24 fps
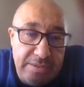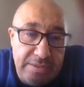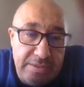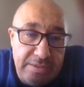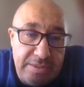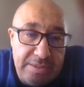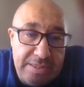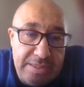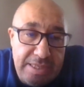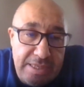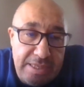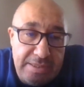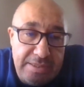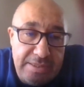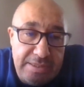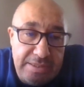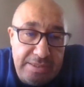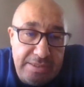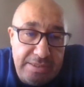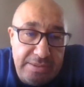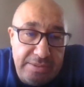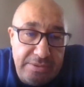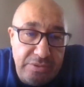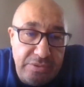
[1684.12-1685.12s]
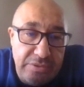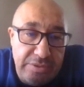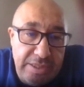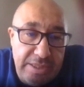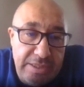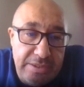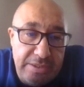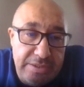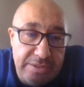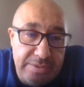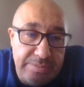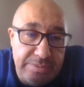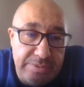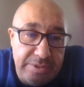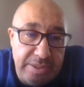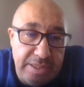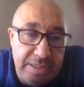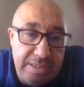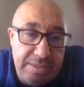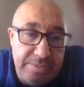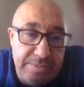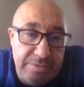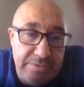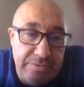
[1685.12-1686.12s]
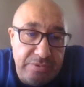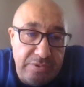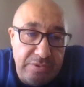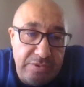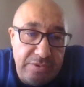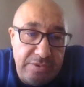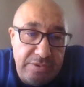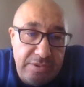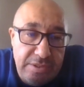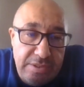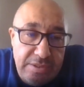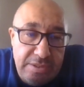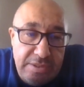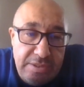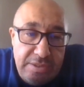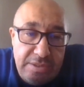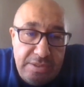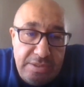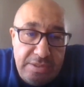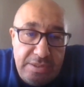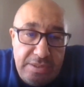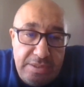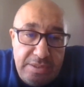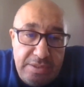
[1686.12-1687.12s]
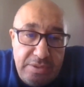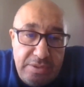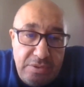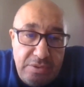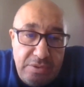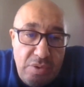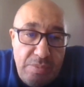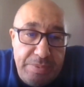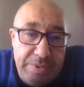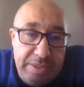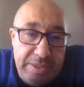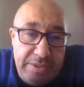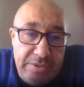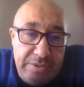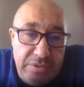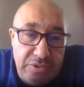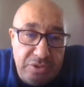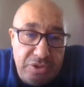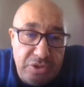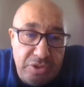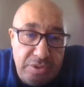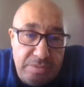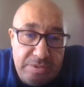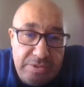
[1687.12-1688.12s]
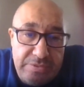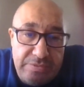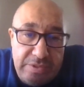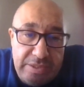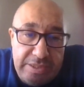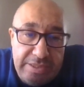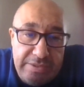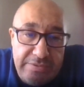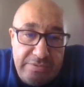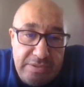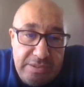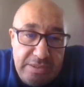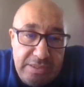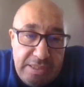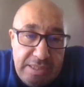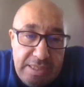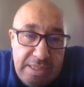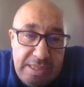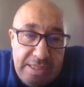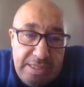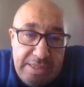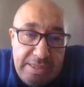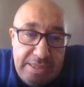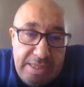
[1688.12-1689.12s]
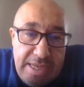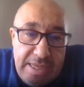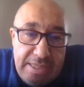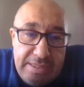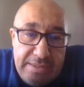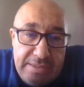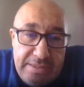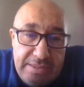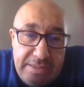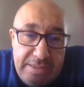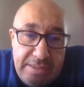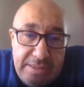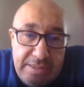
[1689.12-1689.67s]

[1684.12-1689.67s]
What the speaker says: starting your enterprise, before opening your shops, whatever. Then